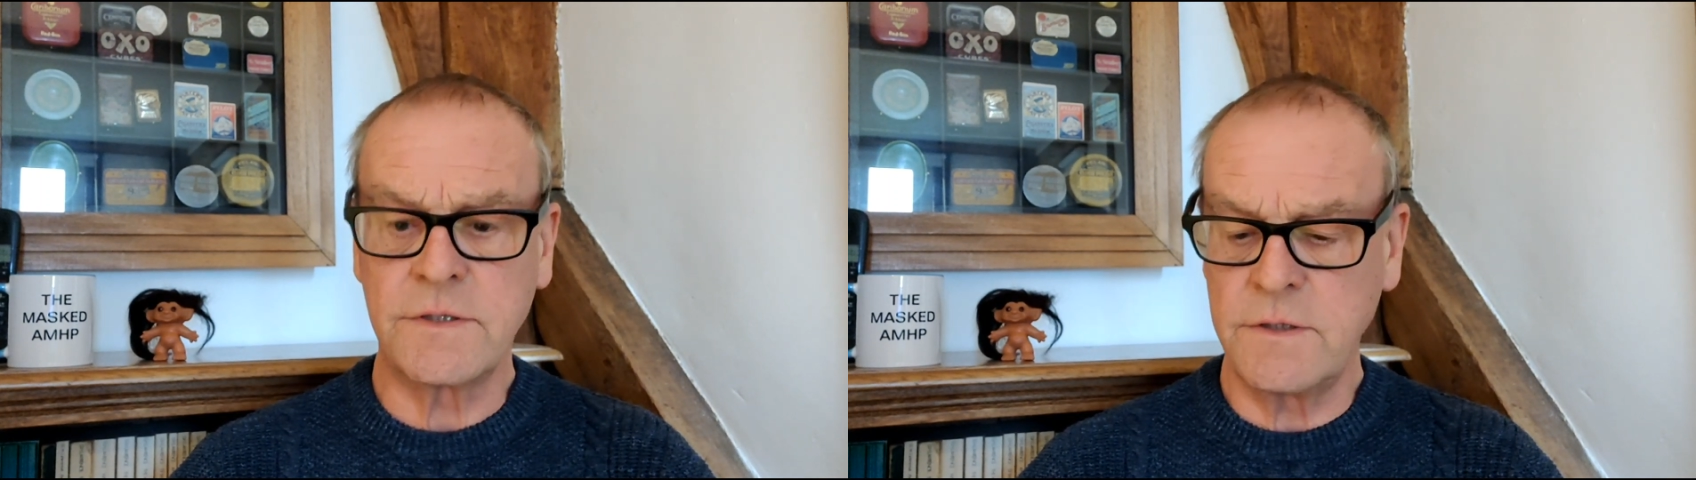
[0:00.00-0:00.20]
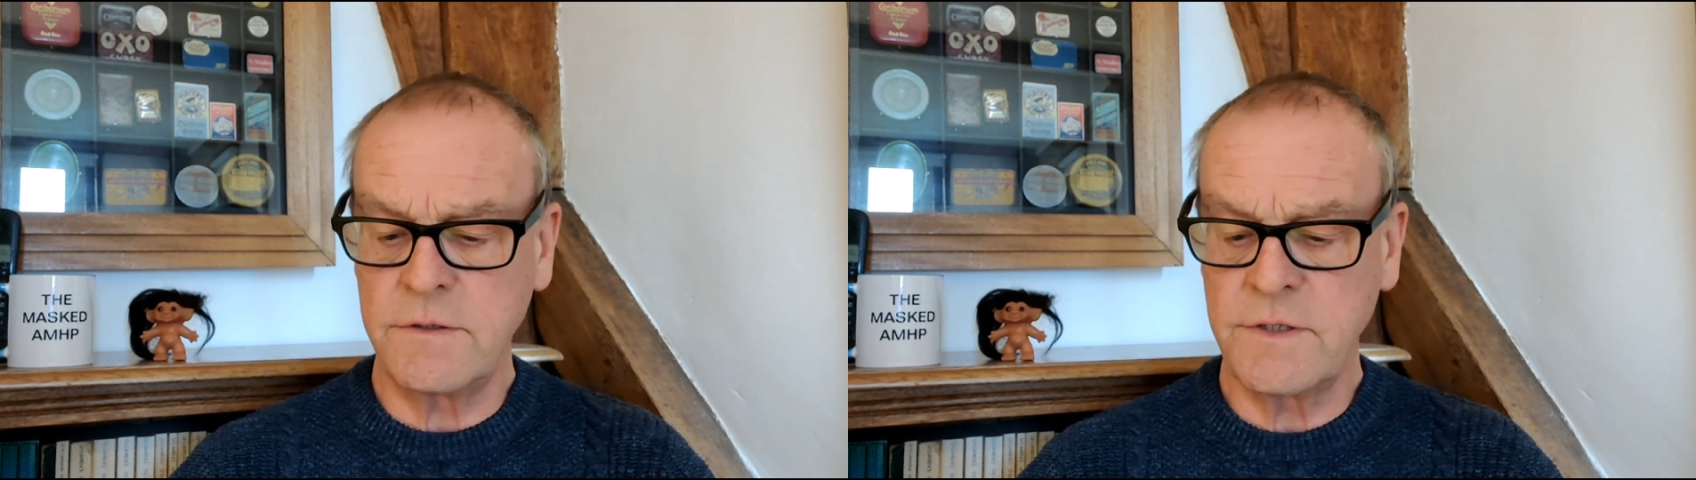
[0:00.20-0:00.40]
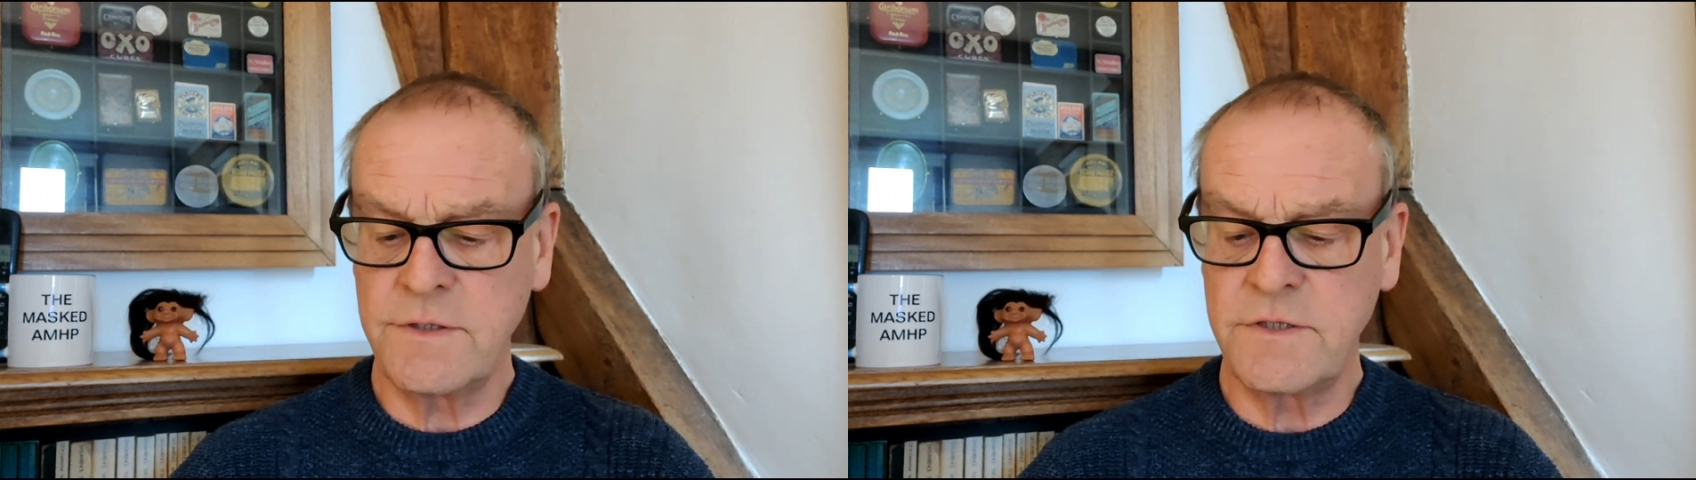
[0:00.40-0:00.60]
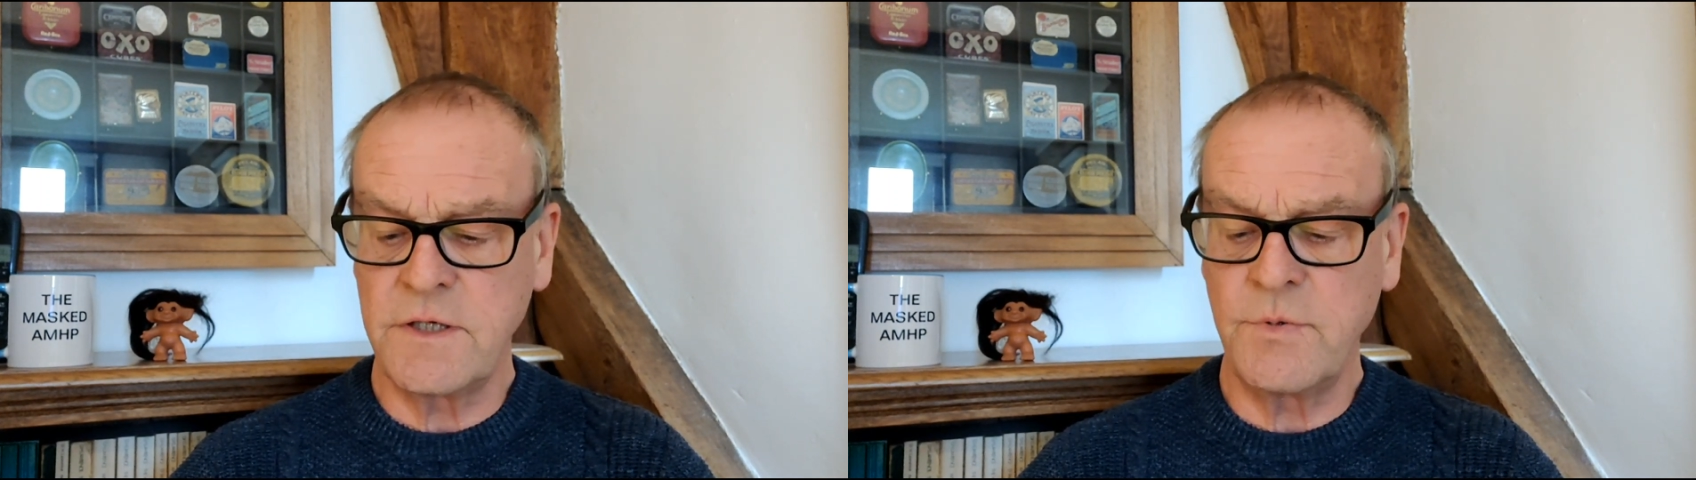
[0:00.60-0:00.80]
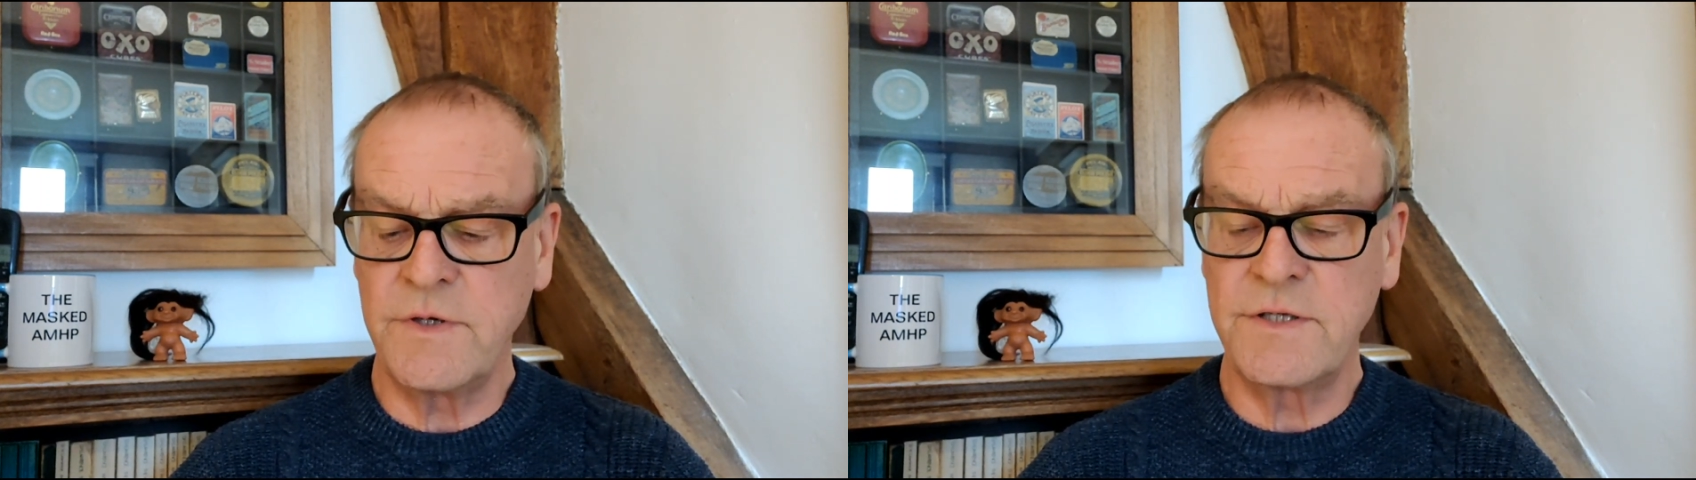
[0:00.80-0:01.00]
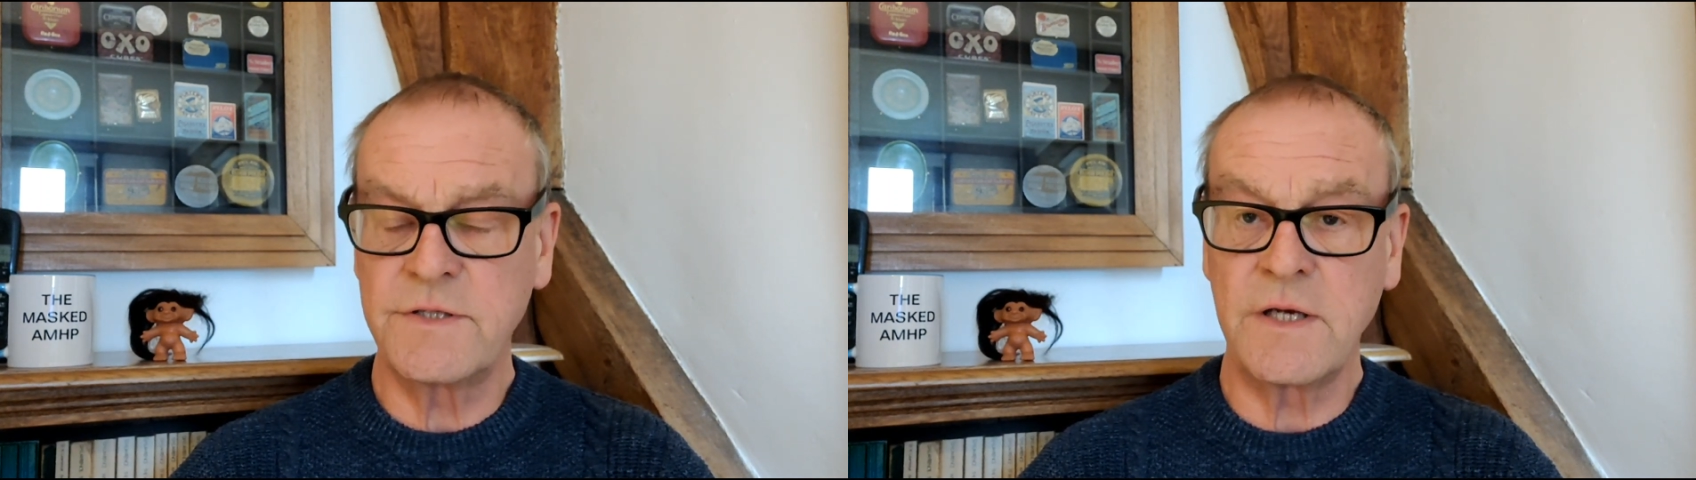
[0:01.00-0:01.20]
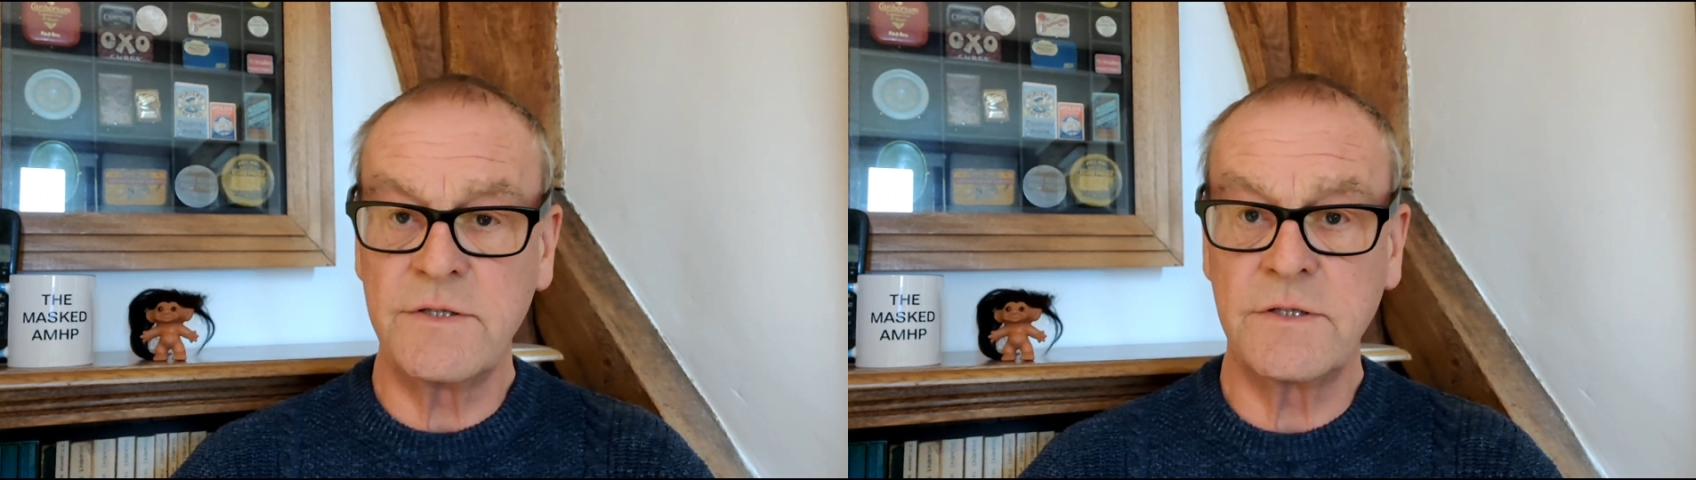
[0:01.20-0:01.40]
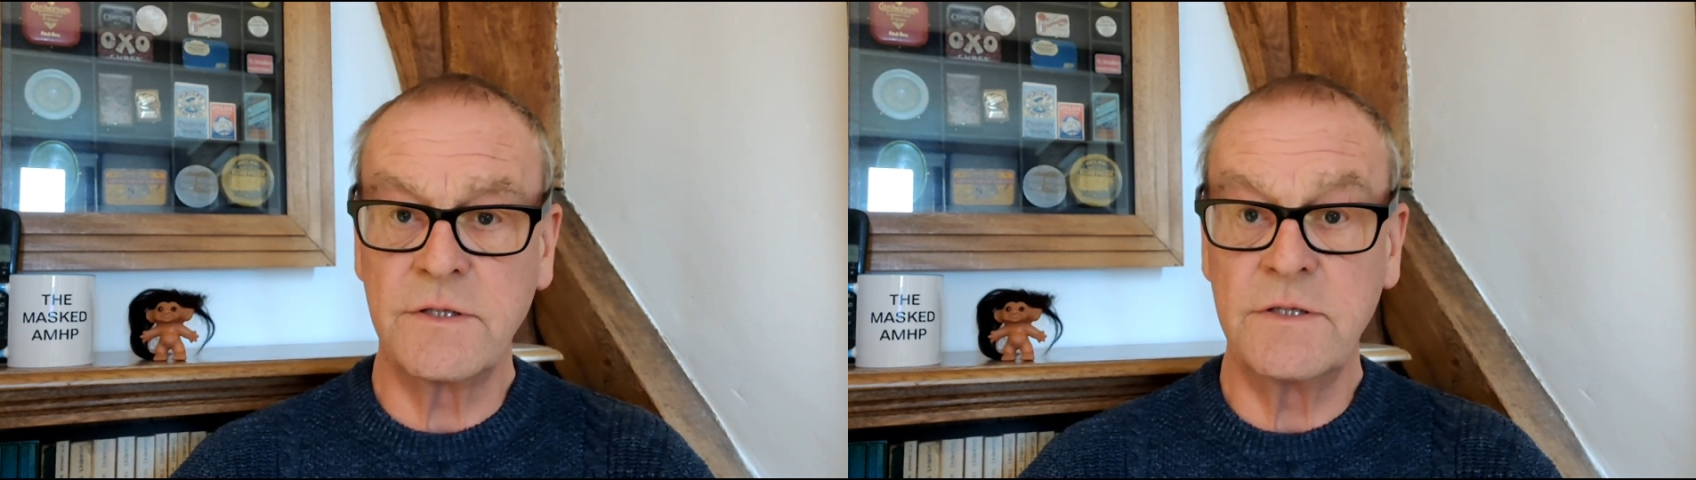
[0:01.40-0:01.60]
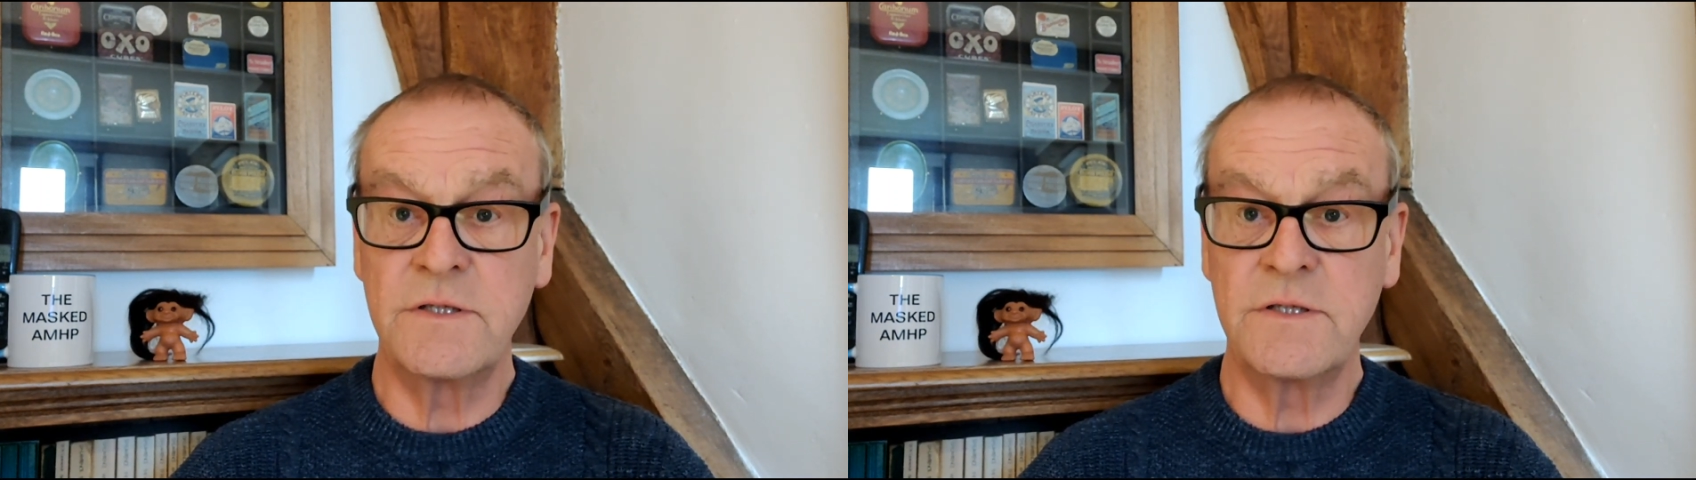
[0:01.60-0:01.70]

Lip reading: guardianship will essentially